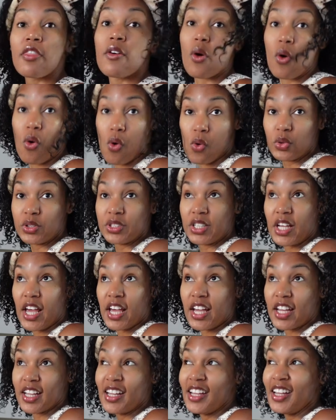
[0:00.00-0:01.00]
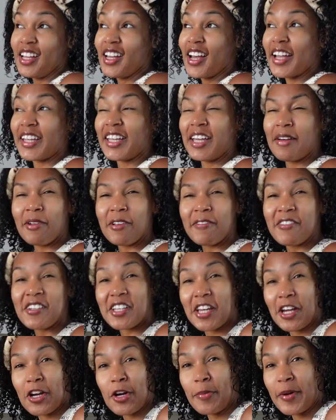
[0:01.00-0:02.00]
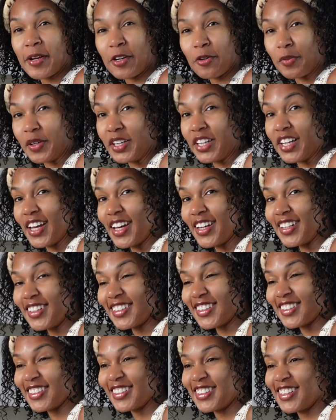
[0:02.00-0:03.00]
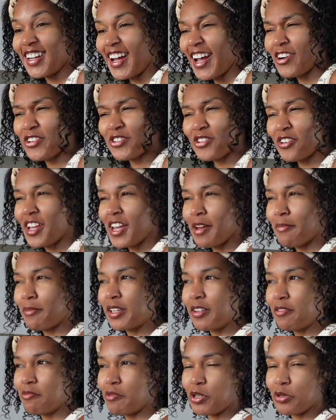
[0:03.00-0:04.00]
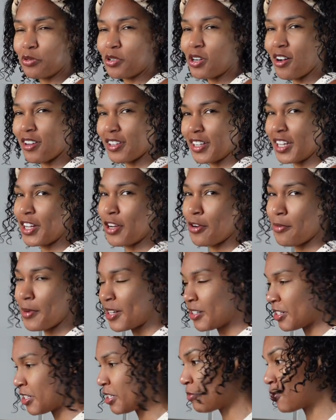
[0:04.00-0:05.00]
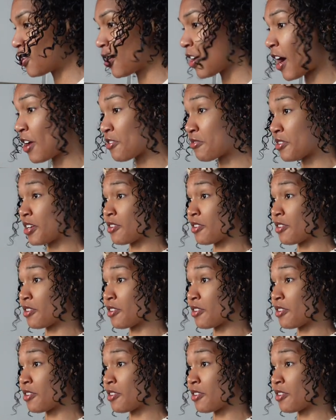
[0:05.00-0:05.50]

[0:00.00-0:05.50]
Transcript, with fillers: the whole day. I can't believe it's Caravana weekend. I also can't believe we don't call it Caravana anymore. I don't